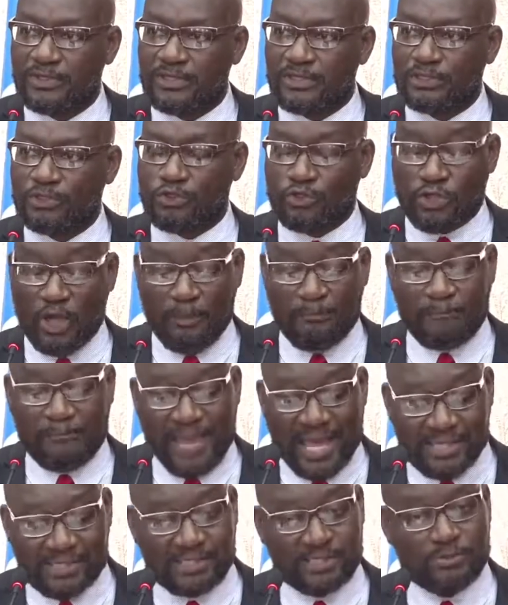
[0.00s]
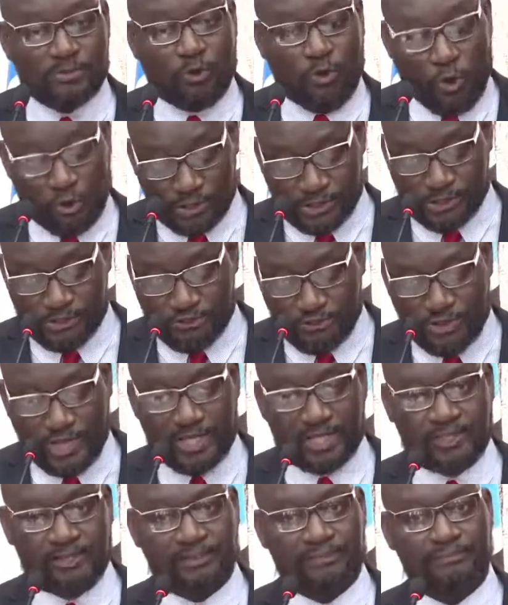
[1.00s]
do your best to hold
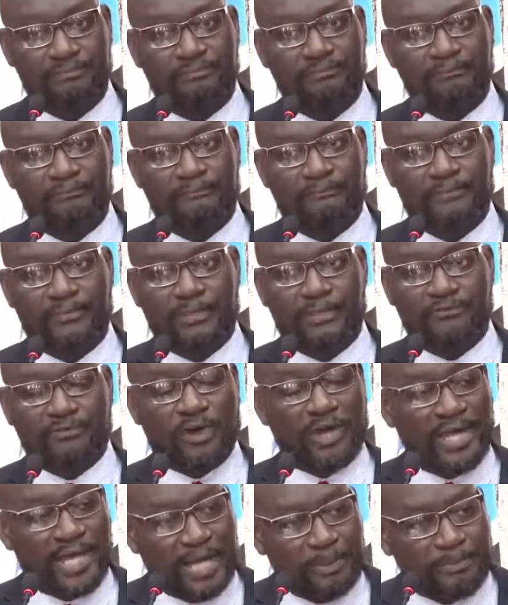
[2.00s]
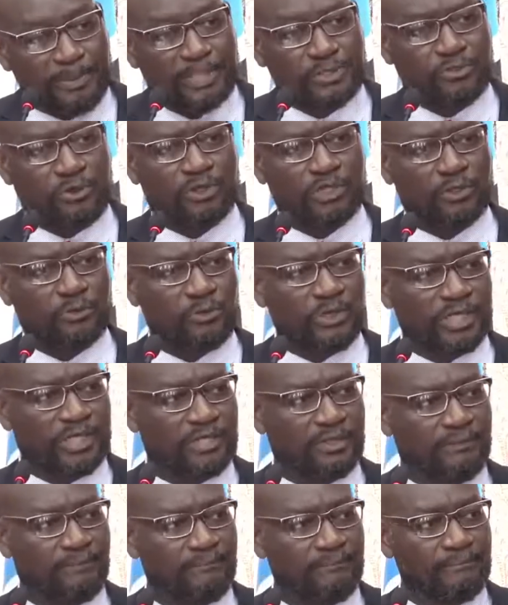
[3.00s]
strain, for help is on the way.
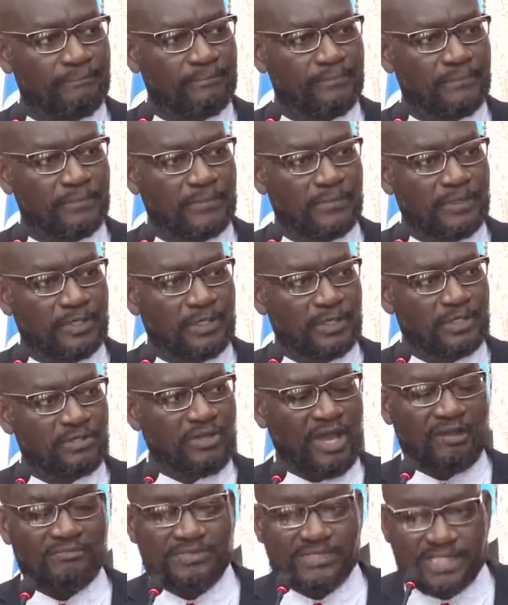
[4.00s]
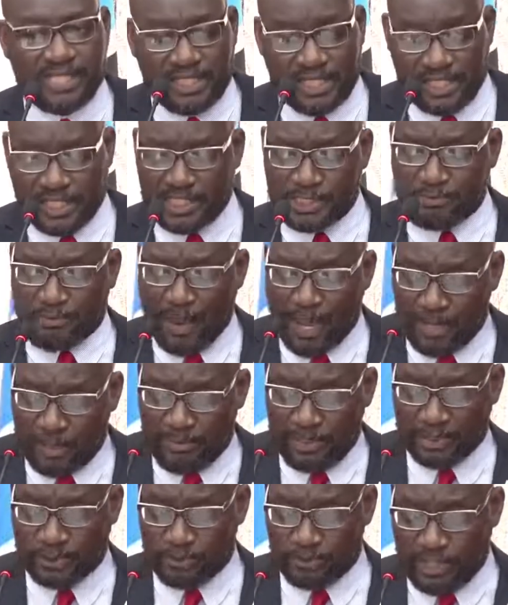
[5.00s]
You have seen in this
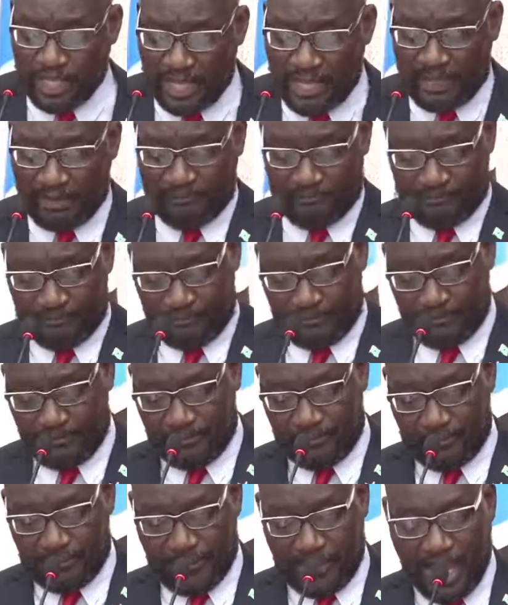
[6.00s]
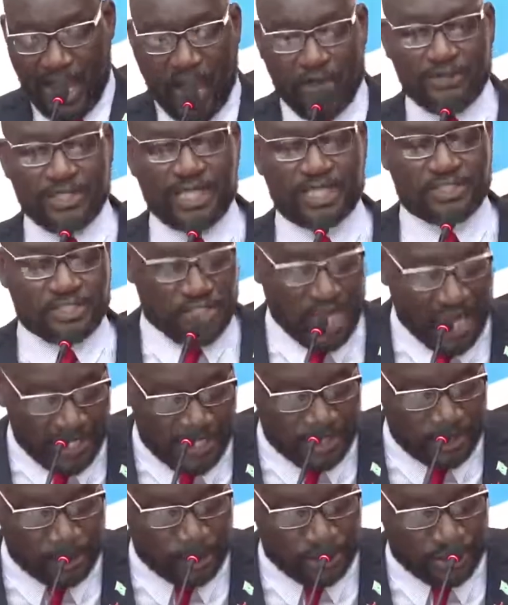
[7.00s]
parliament today how they are
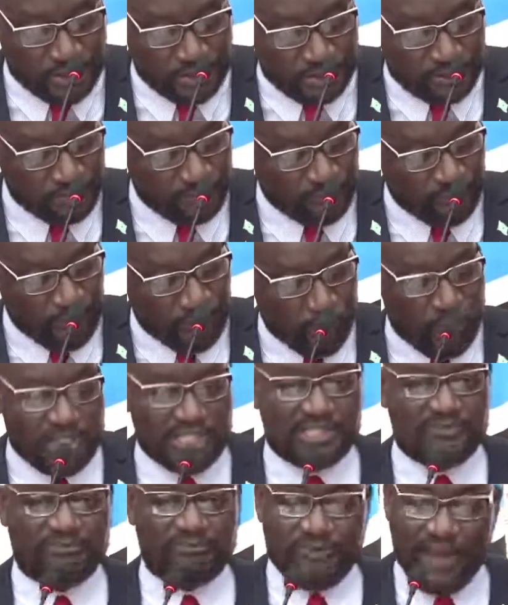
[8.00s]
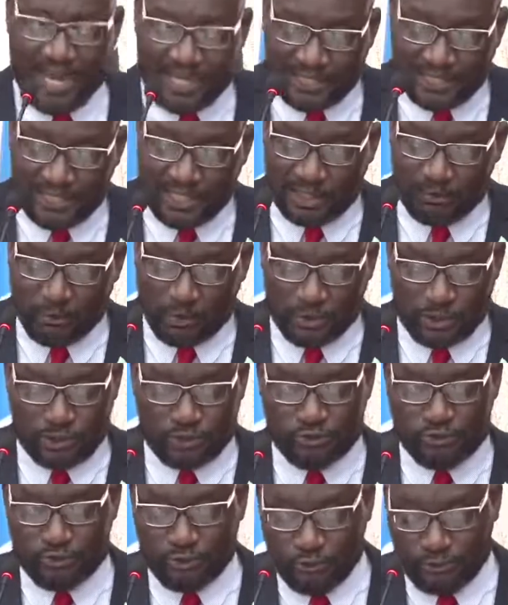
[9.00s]
challenging what is fact and what is
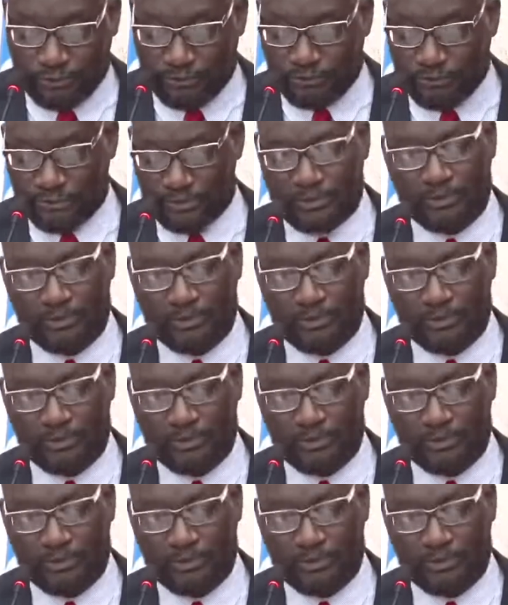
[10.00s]
truth.